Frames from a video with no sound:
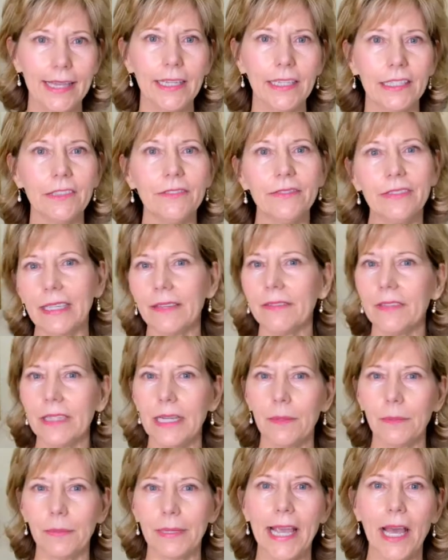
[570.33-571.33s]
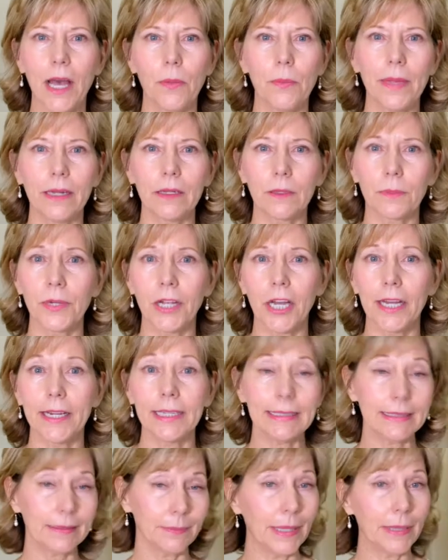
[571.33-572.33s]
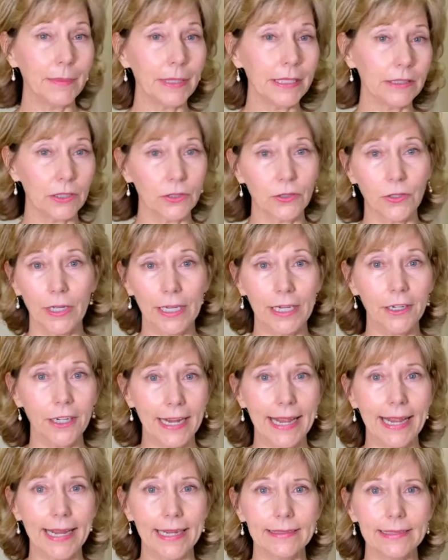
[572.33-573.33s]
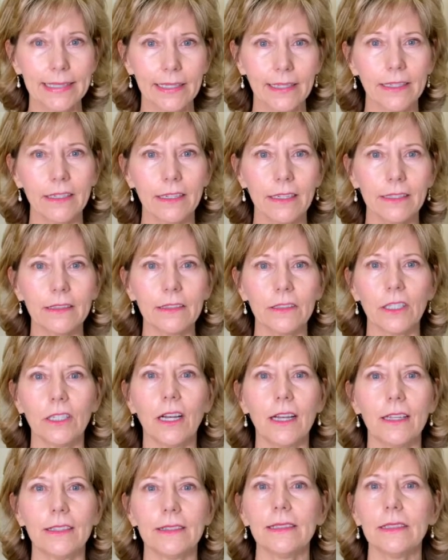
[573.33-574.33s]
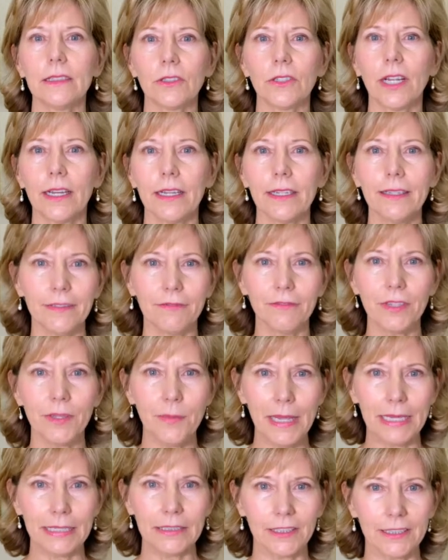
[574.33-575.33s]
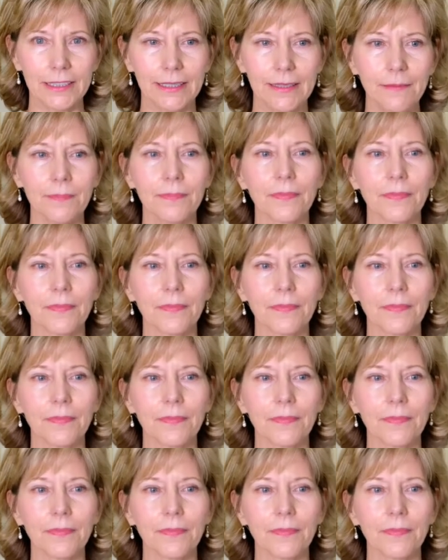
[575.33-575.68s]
you've given up cow milk products, maybe soy or eggs that can also cause this chronic inflammation,